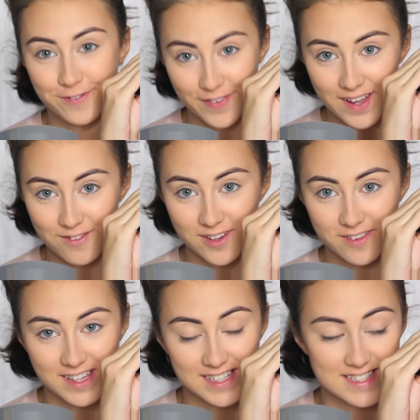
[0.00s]

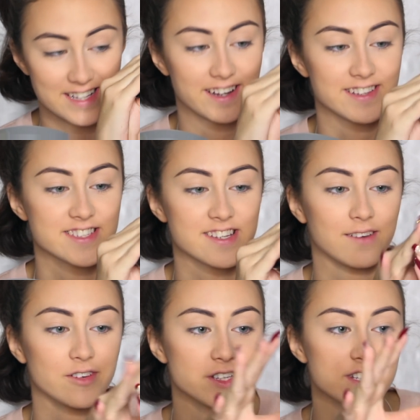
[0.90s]
favorite things that I
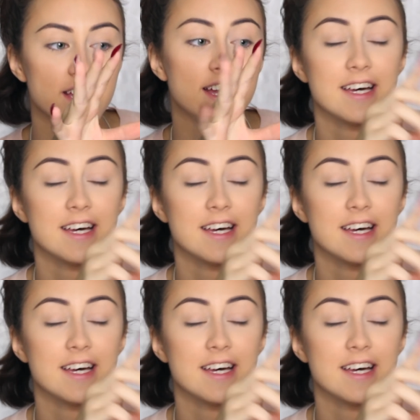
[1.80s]
discovered.